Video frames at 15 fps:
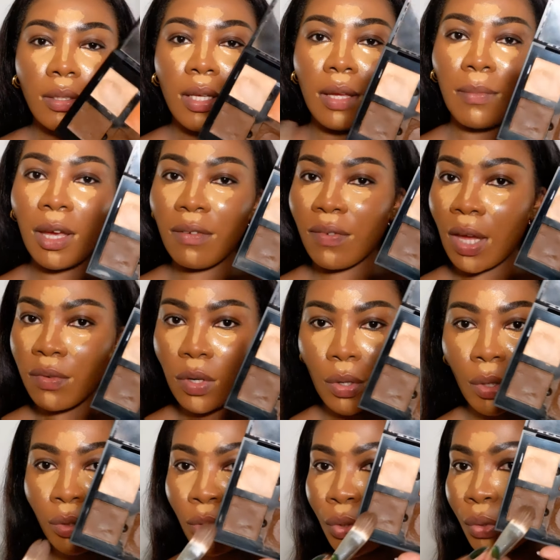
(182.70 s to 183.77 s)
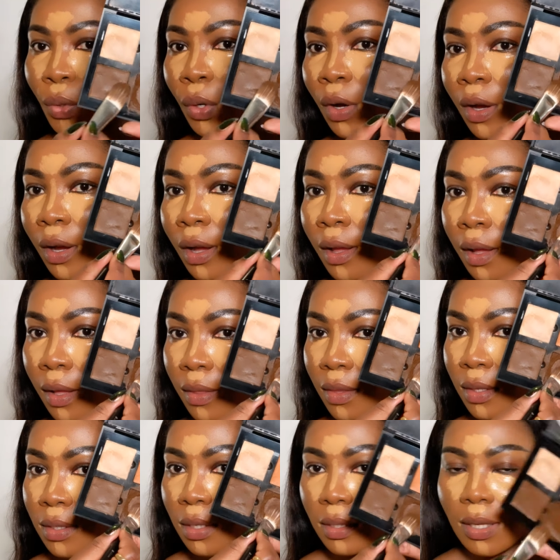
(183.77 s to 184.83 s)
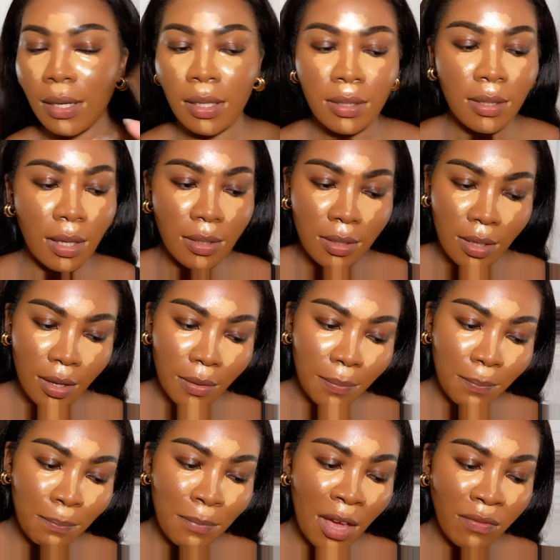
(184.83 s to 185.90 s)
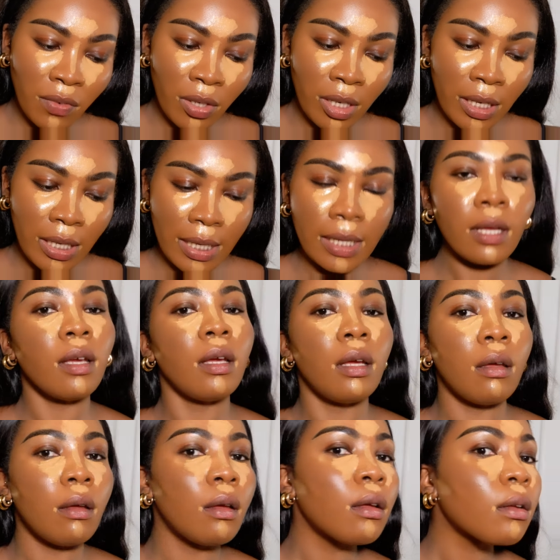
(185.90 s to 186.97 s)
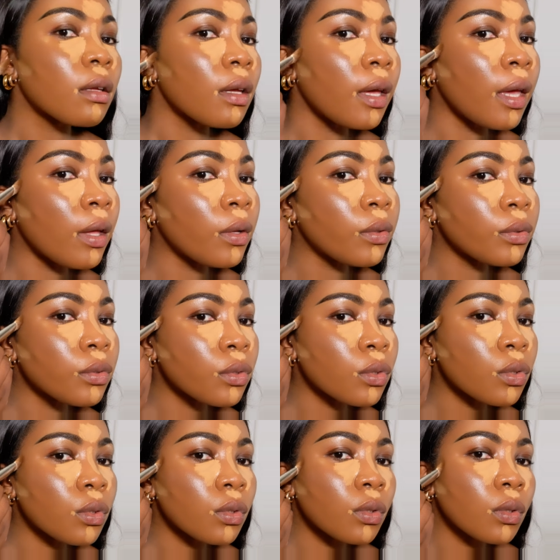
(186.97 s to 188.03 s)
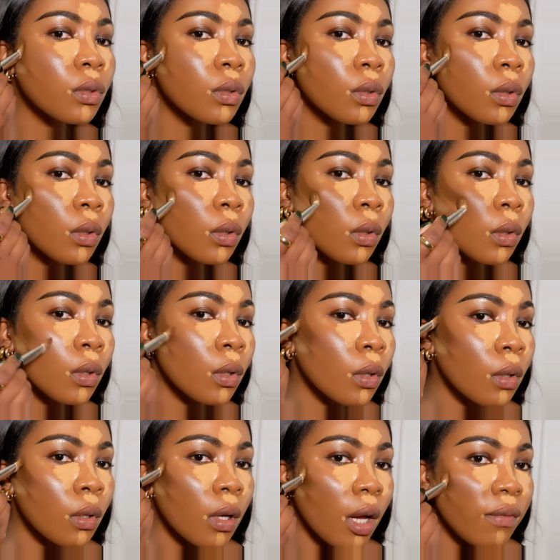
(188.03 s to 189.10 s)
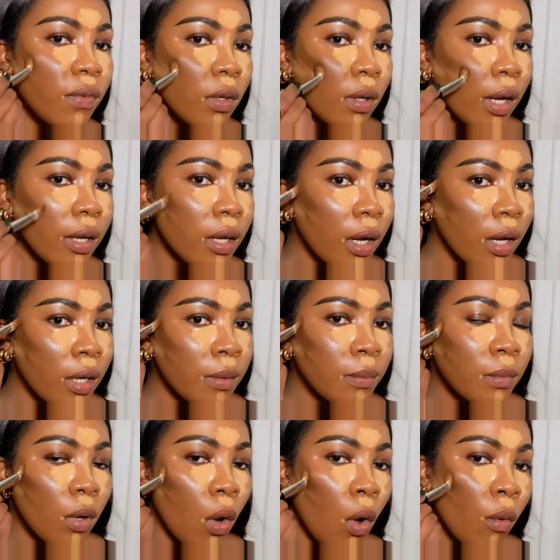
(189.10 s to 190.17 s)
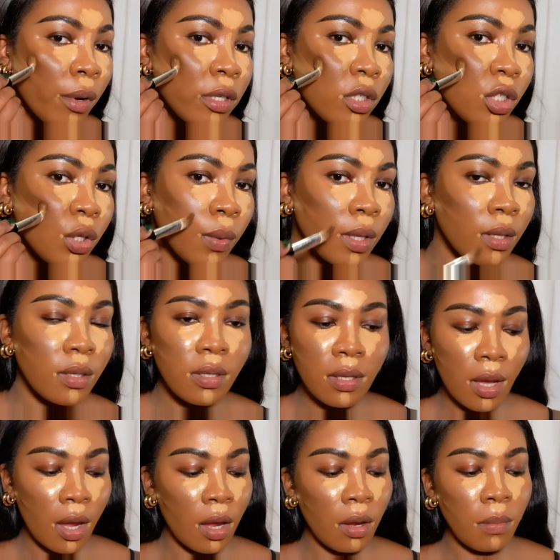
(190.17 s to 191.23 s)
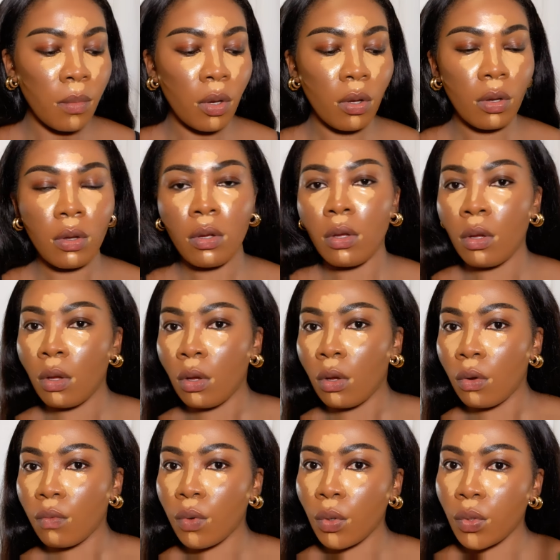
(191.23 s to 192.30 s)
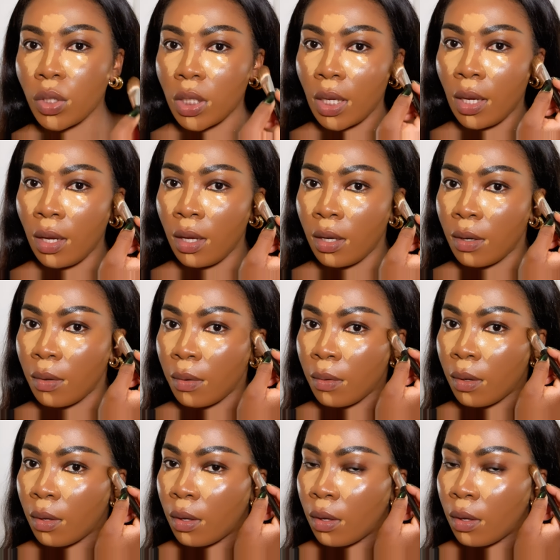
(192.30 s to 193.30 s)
I'll take my favourite contour. This is Anastasia Beverly Hills. I feel like I'm always doing the same routine.